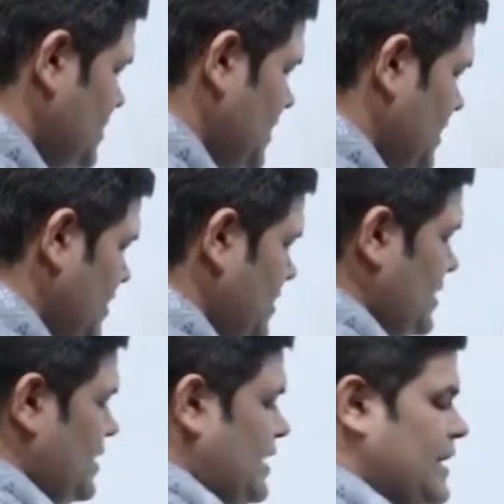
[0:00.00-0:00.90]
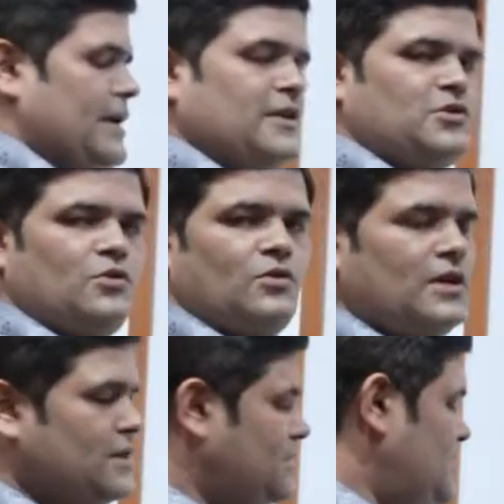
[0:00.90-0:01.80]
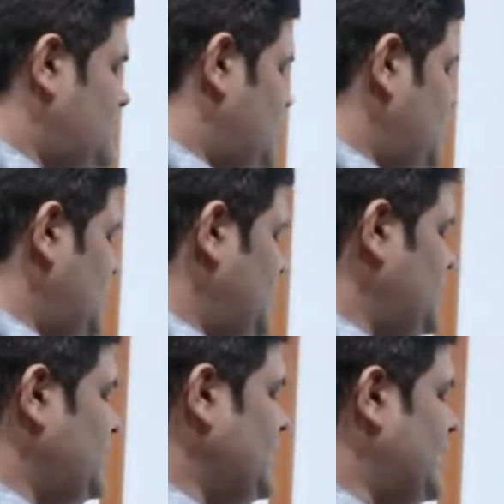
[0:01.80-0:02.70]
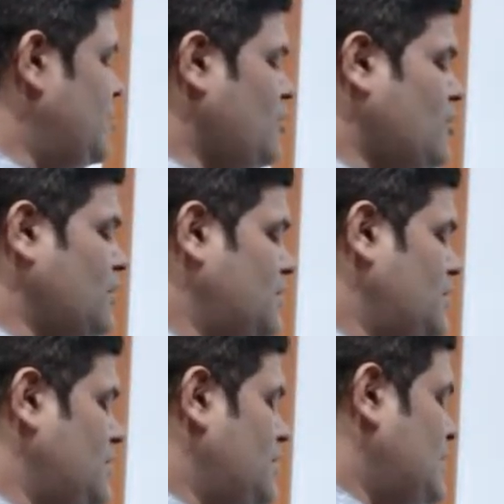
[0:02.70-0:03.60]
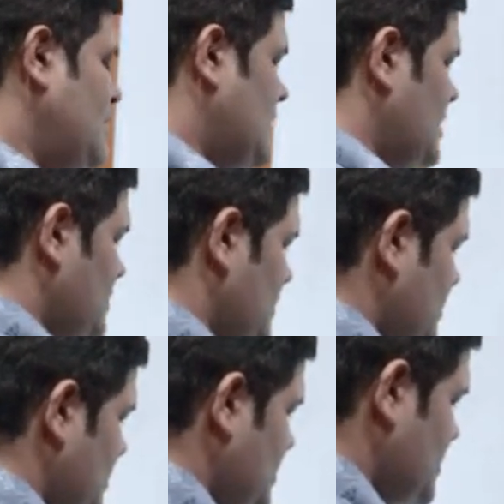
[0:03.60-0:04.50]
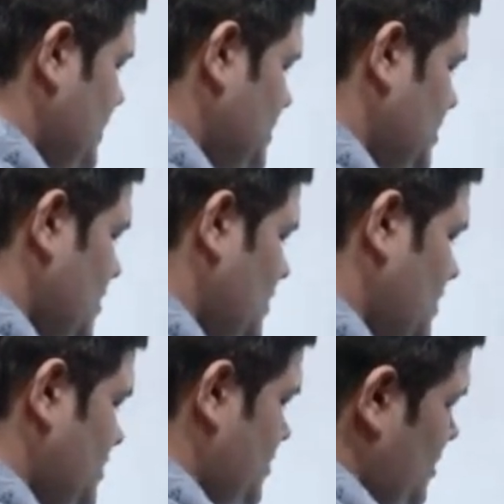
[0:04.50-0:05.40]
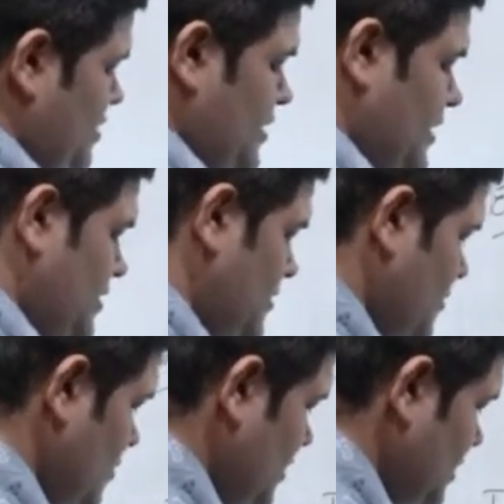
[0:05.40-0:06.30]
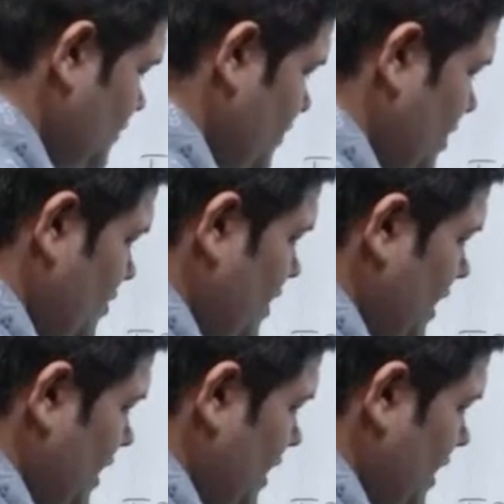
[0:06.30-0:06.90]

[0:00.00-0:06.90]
t, and as you know that this e and log are just cancel out each other, so this we only